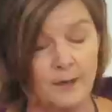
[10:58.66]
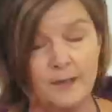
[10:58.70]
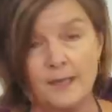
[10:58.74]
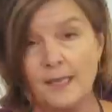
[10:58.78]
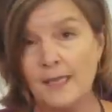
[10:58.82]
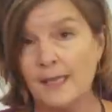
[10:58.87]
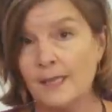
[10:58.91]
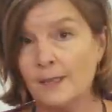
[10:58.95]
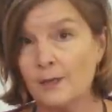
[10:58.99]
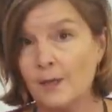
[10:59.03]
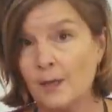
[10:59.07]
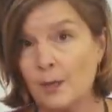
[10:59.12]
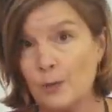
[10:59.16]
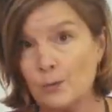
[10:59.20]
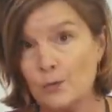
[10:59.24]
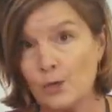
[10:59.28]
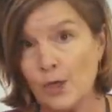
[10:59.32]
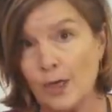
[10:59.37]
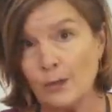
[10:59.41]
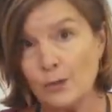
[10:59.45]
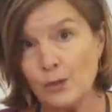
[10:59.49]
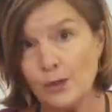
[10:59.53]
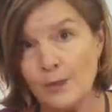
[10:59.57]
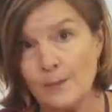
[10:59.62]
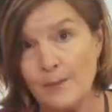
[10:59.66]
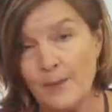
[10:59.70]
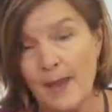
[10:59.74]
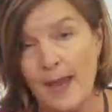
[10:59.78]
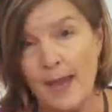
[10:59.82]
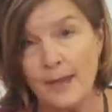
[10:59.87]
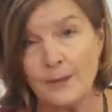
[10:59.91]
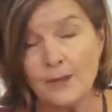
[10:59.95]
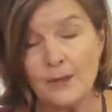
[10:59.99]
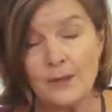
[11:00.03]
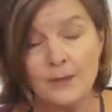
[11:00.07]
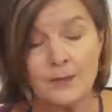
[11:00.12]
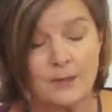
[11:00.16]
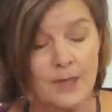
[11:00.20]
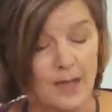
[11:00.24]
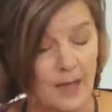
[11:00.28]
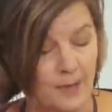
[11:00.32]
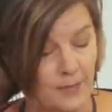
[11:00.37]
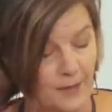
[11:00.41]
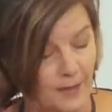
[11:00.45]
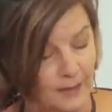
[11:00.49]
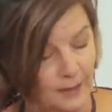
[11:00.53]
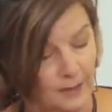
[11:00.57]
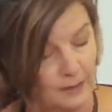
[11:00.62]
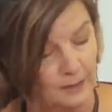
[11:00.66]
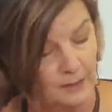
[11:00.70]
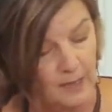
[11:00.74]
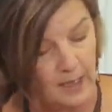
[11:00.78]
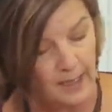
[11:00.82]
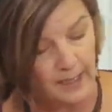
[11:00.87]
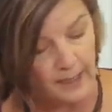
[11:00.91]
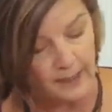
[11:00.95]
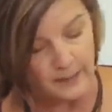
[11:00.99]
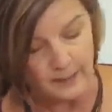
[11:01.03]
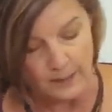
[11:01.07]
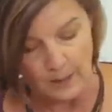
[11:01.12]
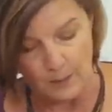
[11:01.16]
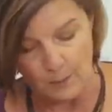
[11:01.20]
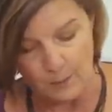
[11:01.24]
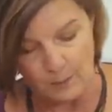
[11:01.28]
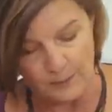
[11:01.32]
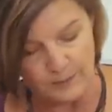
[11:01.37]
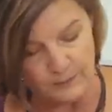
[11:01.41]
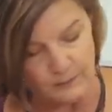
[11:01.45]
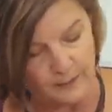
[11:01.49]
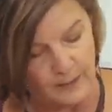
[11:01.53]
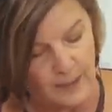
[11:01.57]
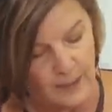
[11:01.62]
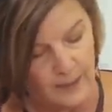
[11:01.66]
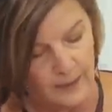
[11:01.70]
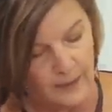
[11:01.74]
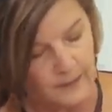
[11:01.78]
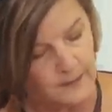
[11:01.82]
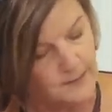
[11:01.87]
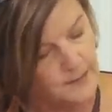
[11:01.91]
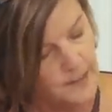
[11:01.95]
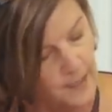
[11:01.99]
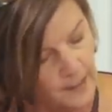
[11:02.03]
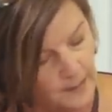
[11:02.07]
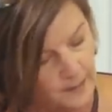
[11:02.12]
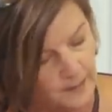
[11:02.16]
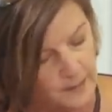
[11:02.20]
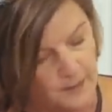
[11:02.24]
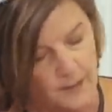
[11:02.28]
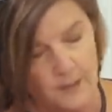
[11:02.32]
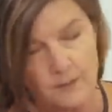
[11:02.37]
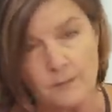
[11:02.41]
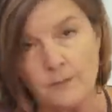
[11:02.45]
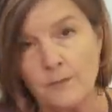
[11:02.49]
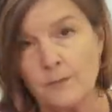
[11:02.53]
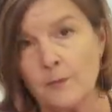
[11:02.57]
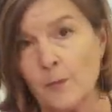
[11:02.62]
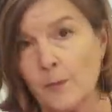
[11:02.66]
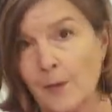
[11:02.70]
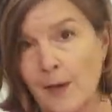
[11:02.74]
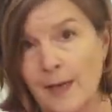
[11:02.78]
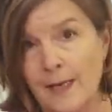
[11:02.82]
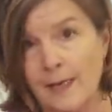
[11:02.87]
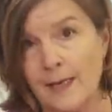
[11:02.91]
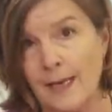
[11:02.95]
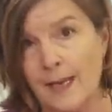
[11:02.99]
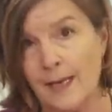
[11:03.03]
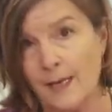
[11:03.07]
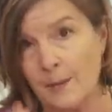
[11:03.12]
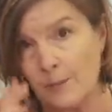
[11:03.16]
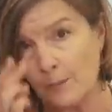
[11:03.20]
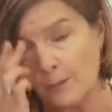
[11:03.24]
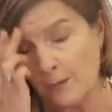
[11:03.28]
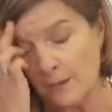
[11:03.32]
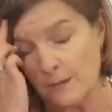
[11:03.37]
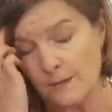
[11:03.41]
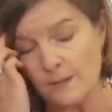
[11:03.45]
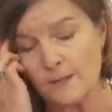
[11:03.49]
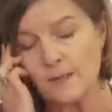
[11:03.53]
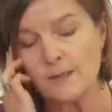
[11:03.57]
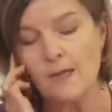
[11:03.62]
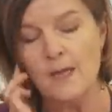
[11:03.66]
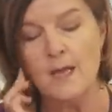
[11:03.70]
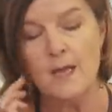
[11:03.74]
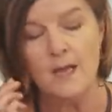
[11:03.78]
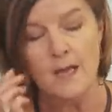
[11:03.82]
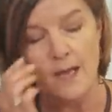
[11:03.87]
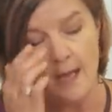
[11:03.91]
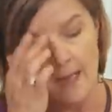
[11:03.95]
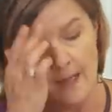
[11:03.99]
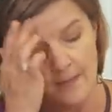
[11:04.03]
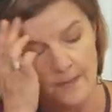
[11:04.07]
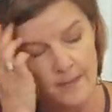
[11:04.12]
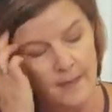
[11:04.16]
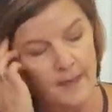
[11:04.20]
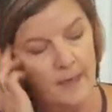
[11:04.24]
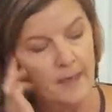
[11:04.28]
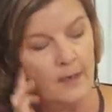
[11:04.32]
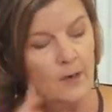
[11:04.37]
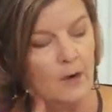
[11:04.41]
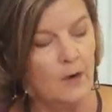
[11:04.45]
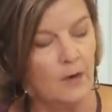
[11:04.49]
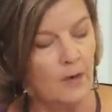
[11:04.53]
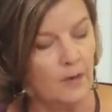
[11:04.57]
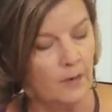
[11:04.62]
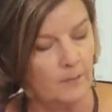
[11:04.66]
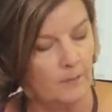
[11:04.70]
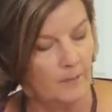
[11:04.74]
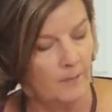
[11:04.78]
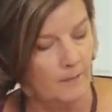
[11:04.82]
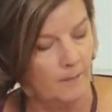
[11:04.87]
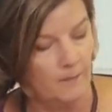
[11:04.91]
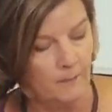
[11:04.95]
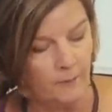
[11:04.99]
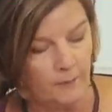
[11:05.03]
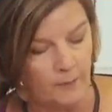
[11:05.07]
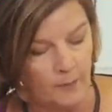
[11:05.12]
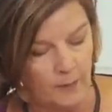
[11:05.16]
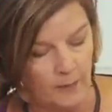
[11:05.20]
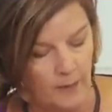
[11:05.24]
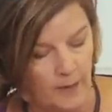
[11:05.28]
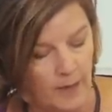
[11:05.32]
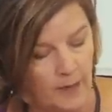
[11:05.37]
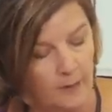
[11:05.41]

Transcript: an indygo junction pattern that you like, we've got a ton of great aprons and that are for